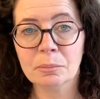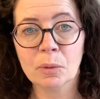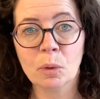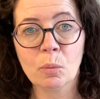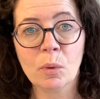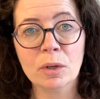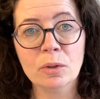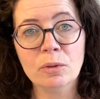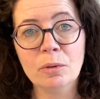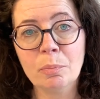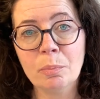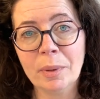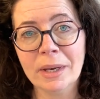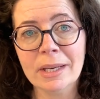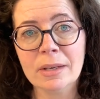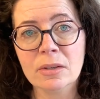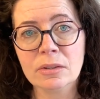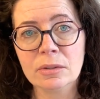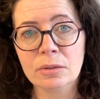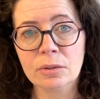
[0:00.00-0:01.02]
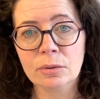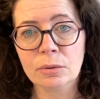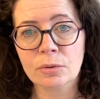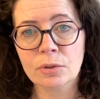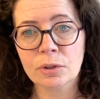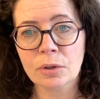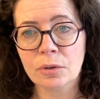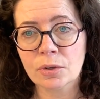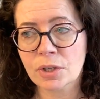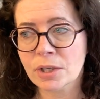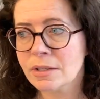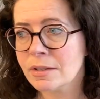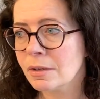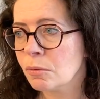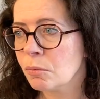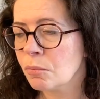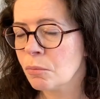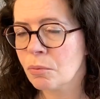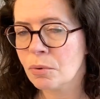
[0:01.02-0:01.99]
But when you pay your social charges,
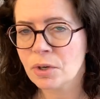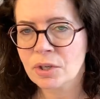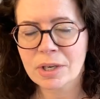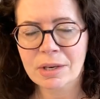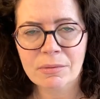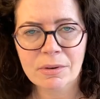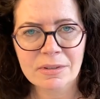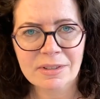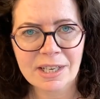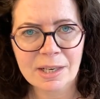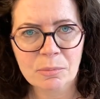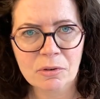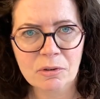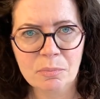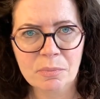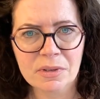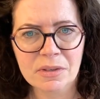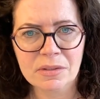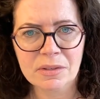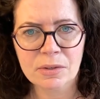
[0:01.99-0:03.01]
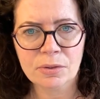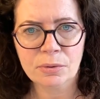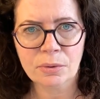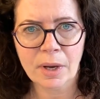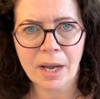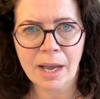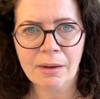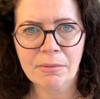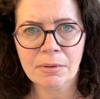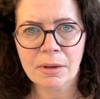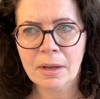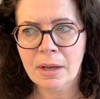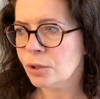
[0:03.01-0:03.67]
whichever type of business you have,